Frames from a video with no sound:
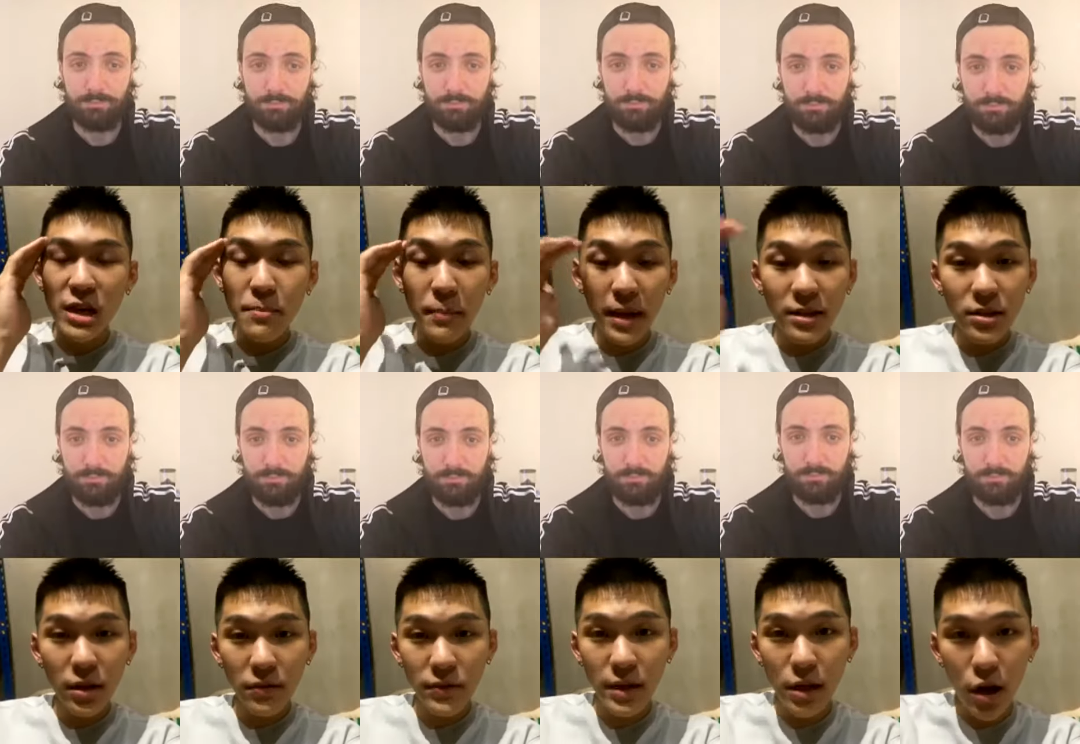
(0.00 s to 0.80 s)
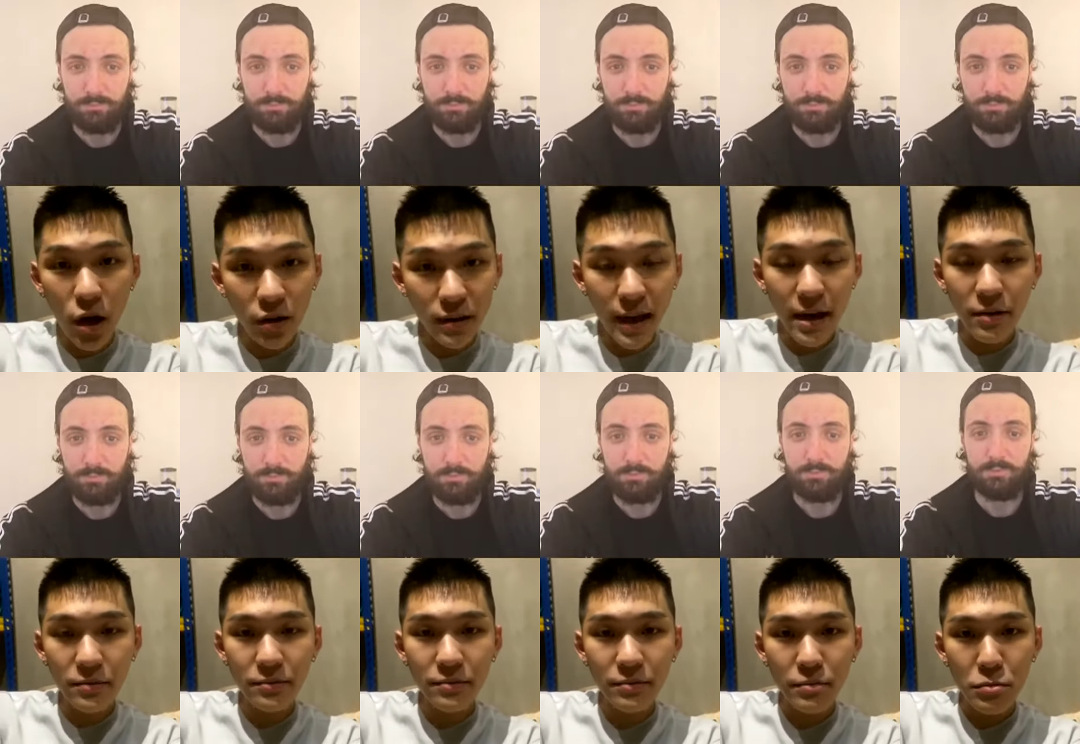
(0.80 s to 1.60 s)
Speaker 1: months of the lockdown,
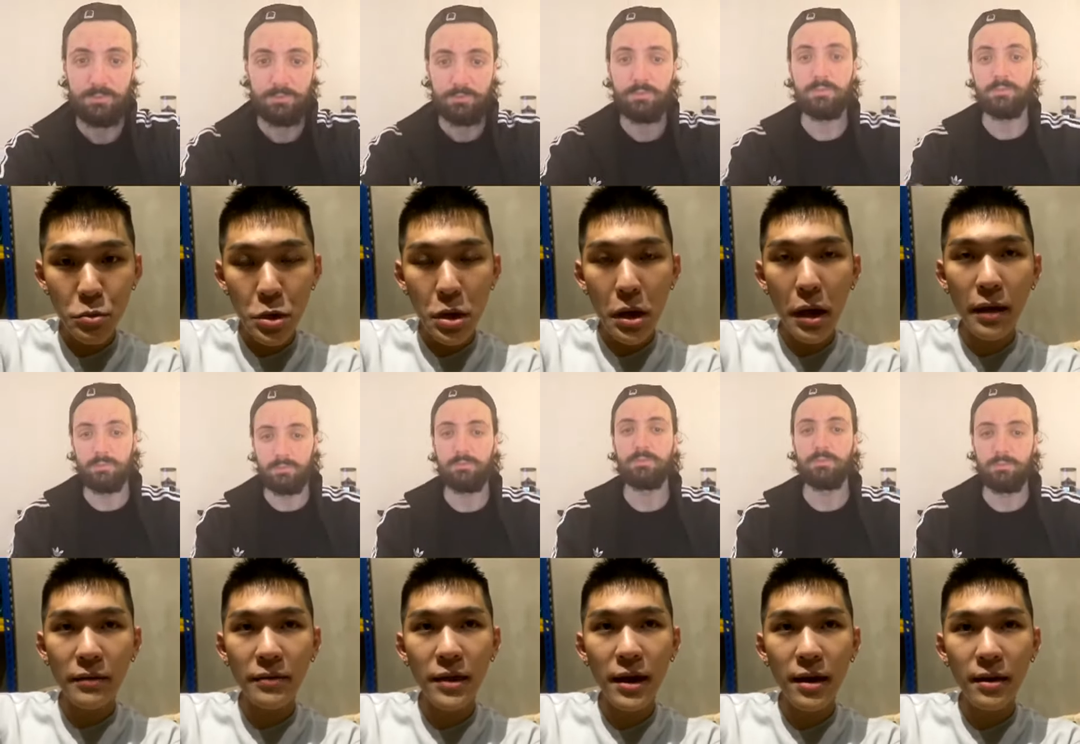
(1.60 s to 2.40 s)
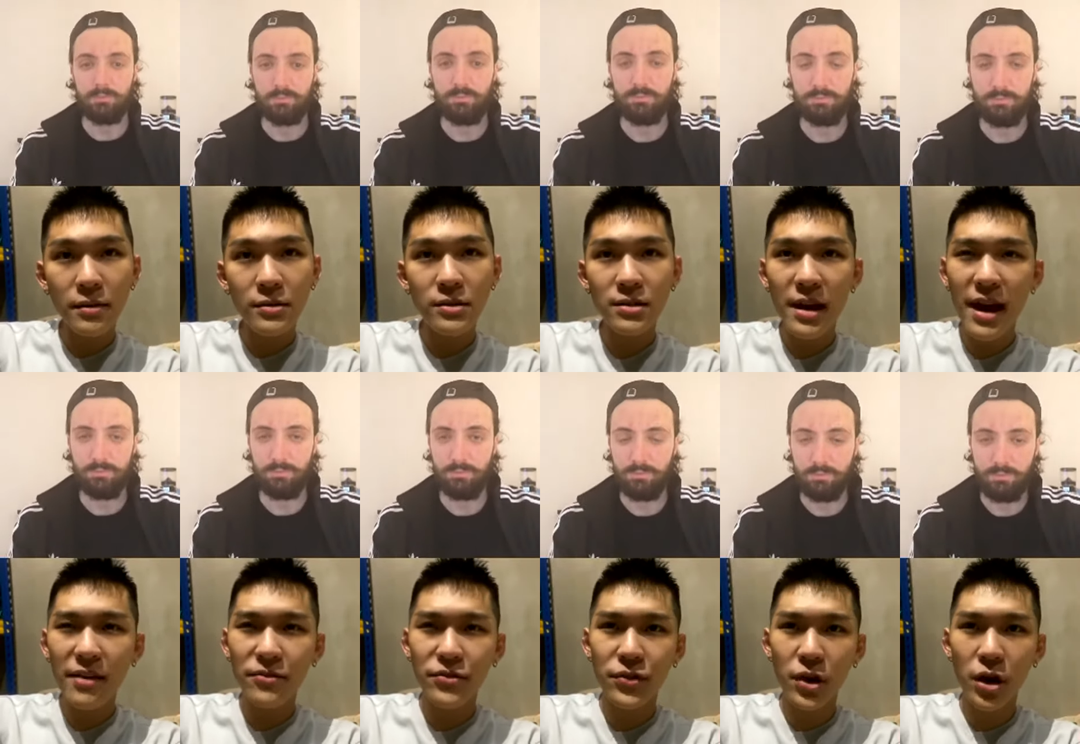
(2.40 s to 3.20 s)
and then
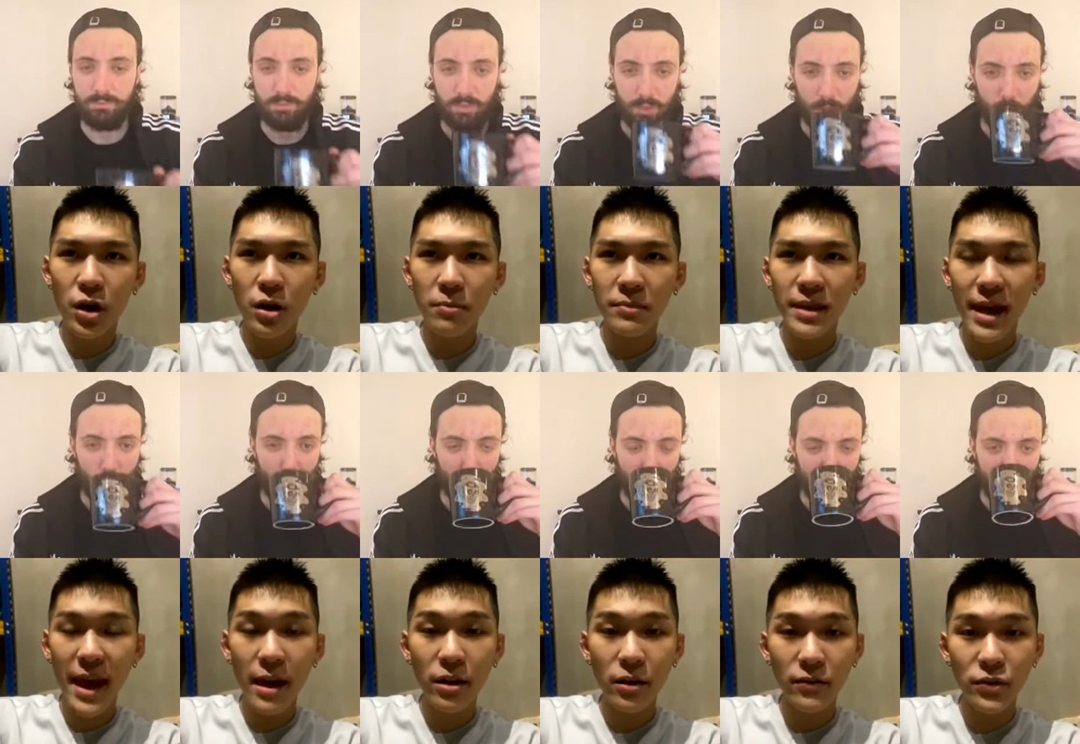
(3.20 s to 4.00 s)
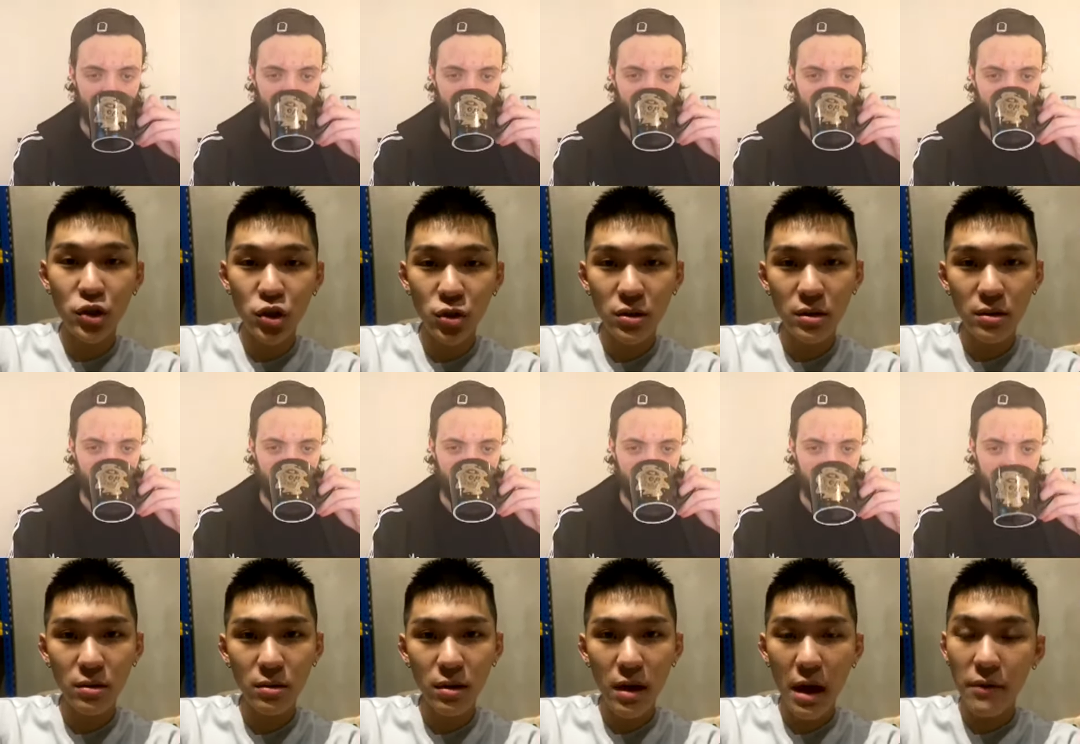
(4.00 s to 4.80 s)
start from the end of June,
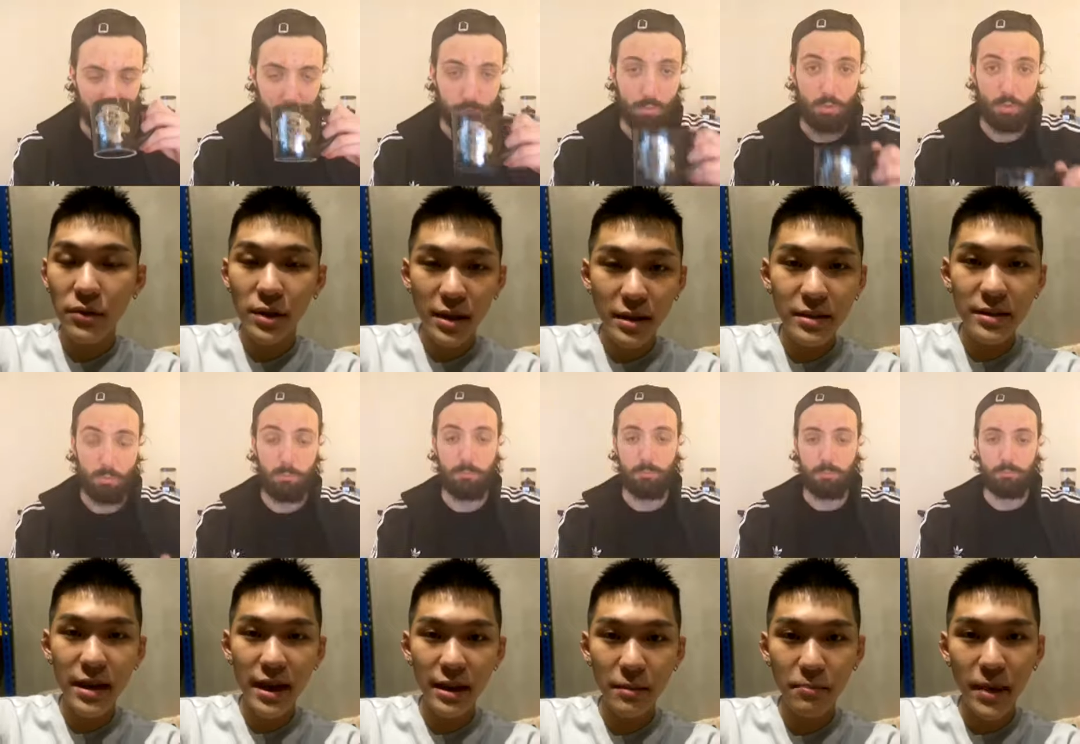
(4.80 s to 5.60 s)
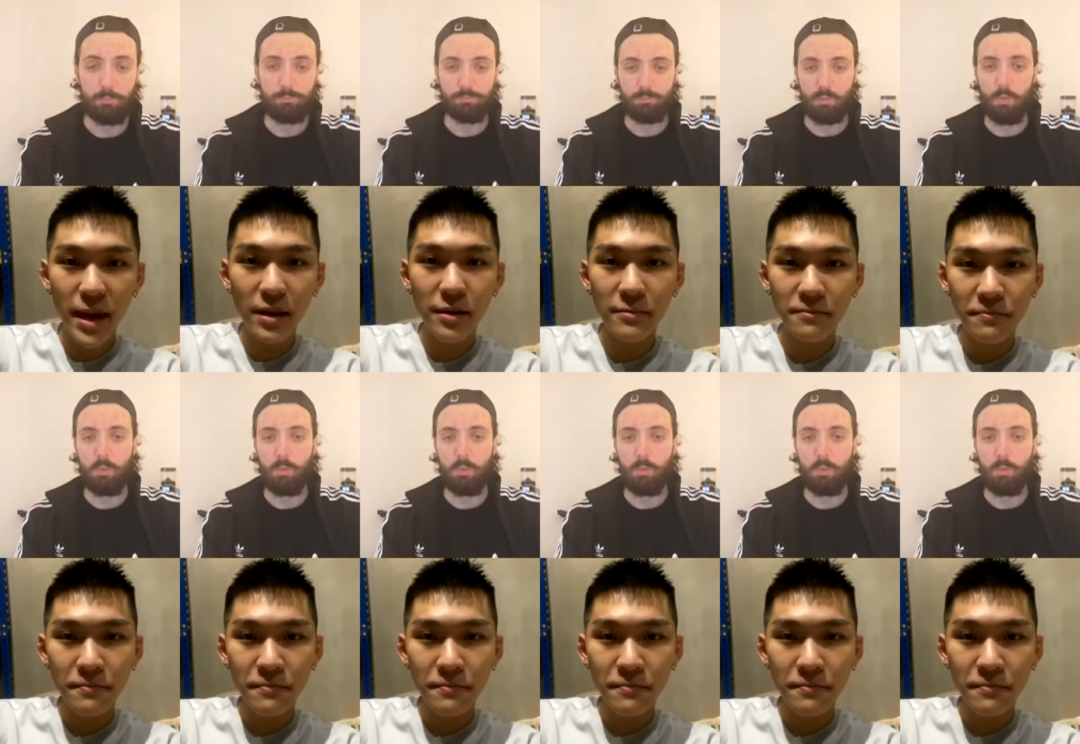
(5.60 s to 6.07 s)
everything is getting better.